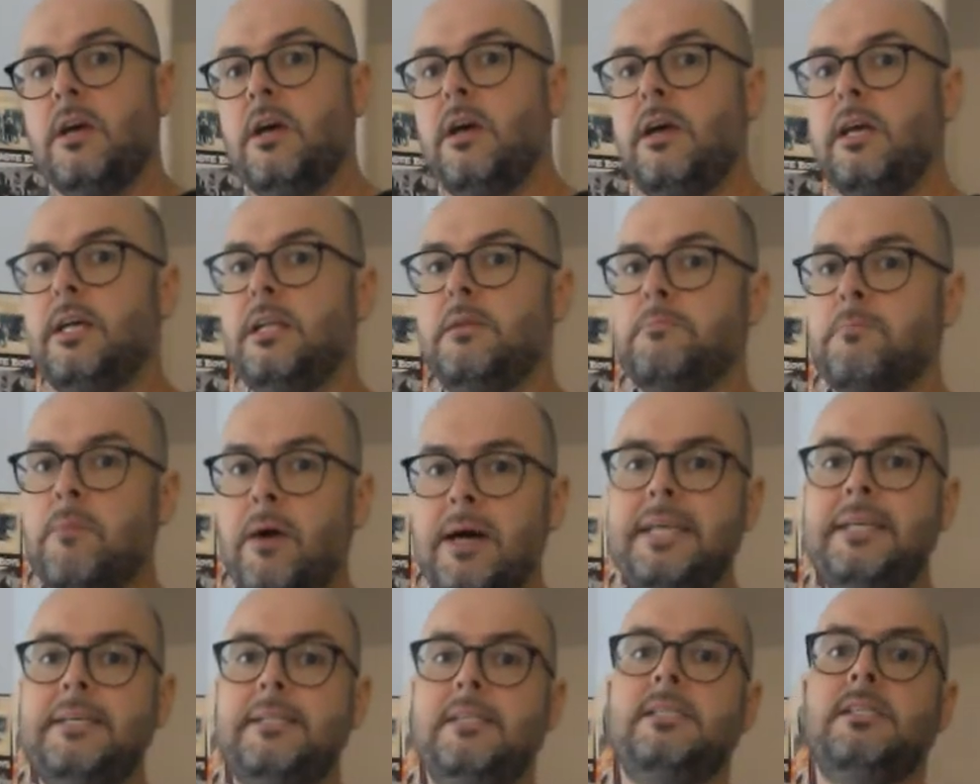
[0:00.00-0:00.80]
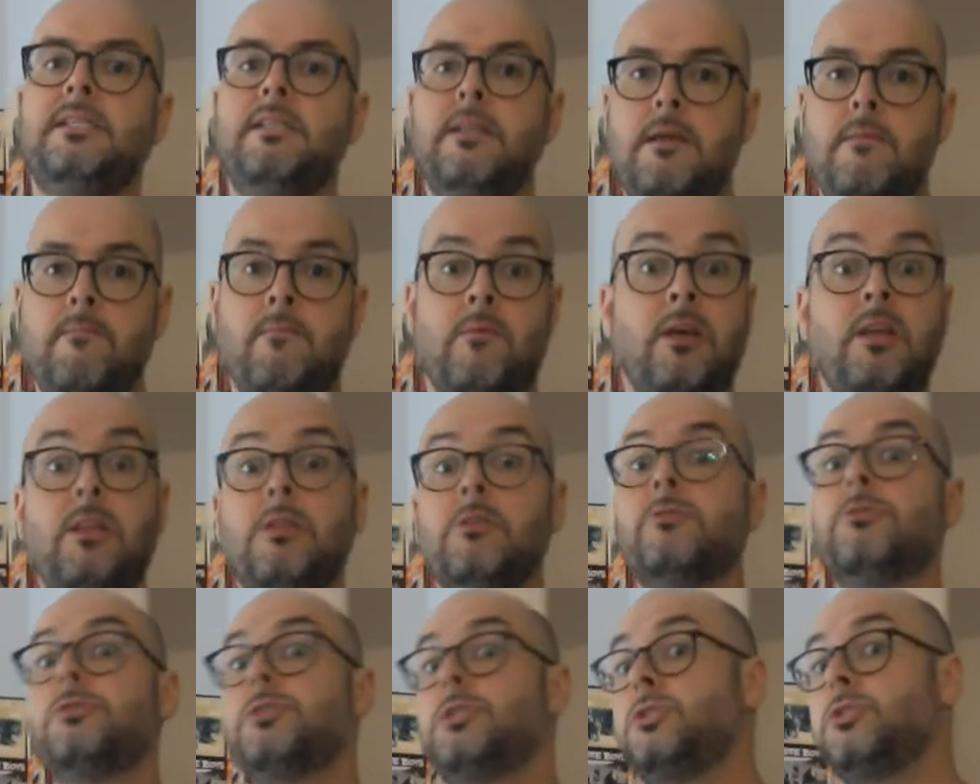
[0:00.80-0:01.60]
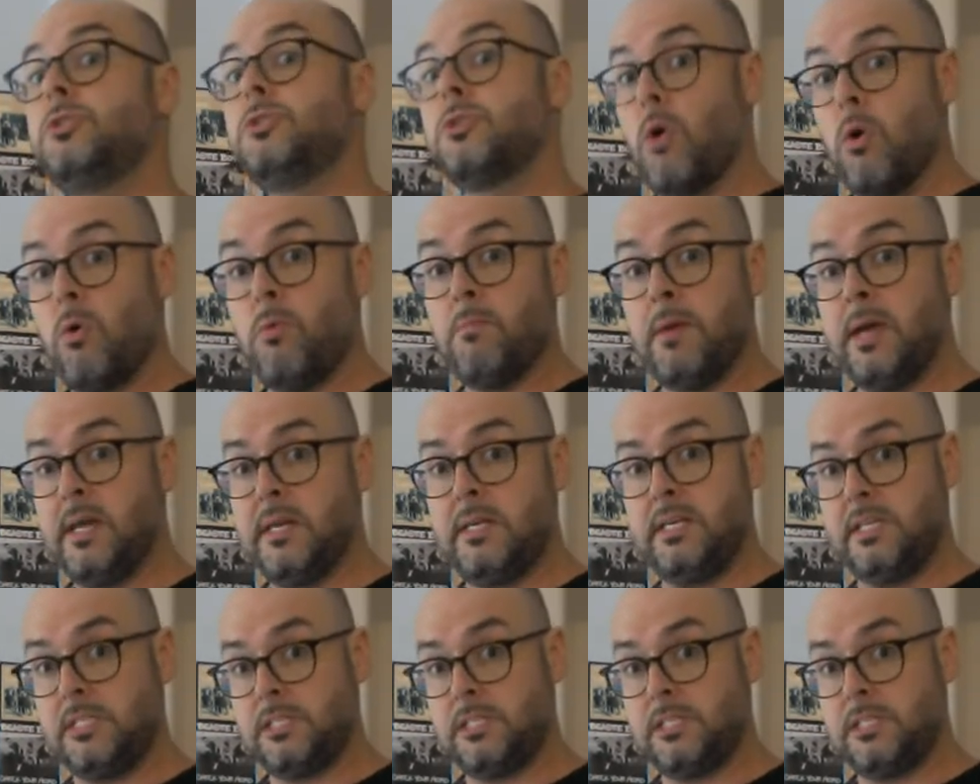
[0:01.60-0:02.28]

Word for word: it might seem like there's so many